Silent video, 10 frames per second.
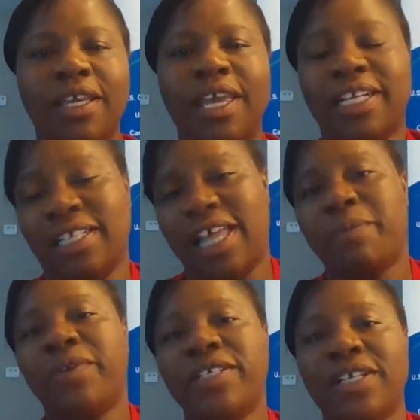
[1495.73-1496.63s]
And
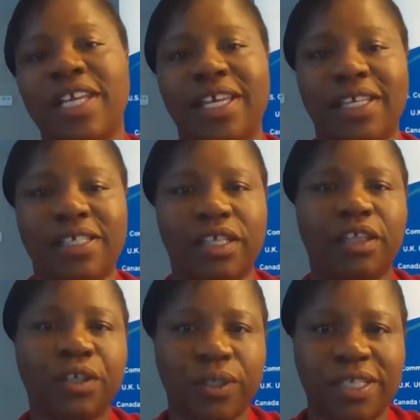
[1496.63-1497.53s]
collaboration is the
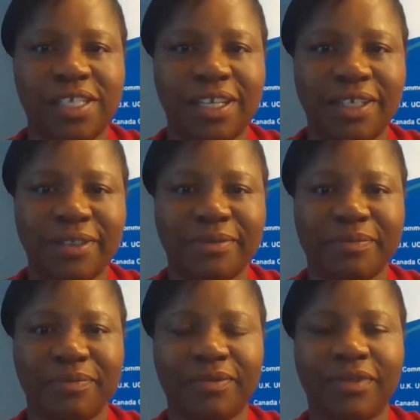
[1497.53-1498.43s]
third C.
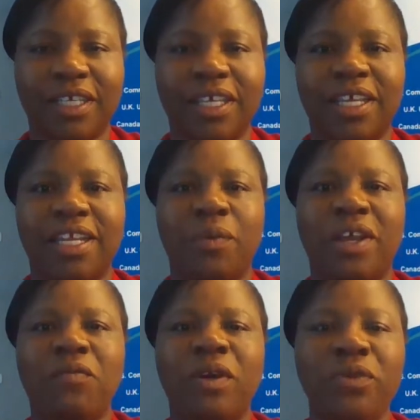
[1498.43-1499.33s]
Now
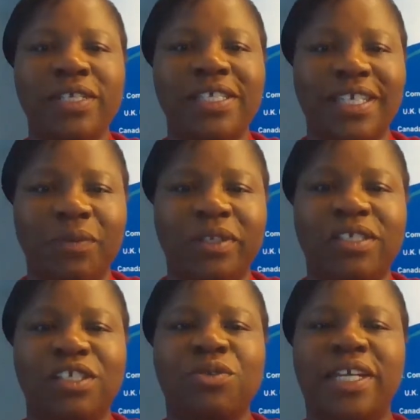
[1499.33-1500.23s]
we have one more C,
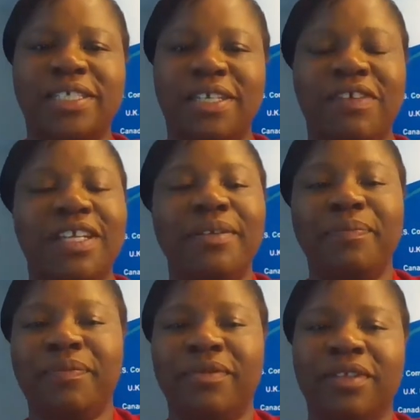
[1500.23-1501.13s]
which is creativity.